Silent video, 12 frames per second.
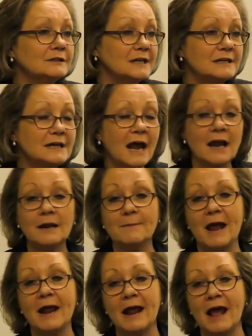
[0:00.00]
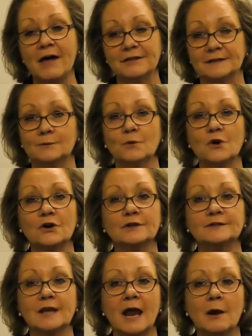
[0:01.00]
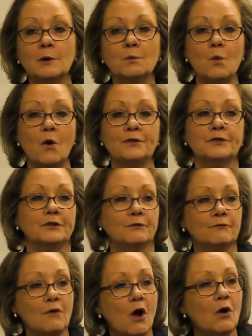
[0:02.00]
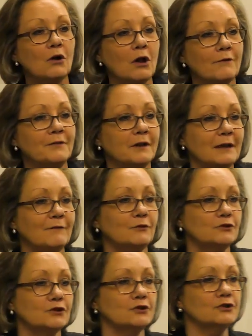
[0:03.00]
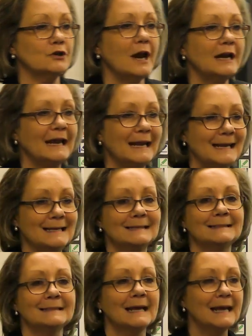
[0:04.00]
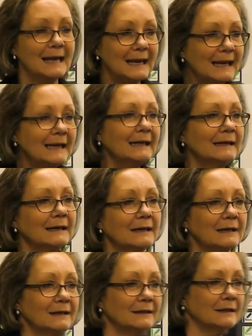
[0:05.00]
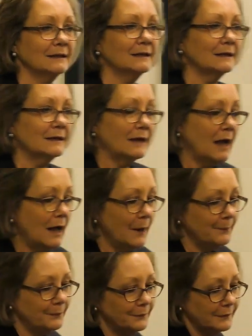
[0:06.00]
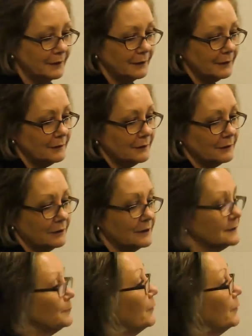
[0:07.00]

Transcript: detail about how this works and what the role of the Level 2 trainer is in this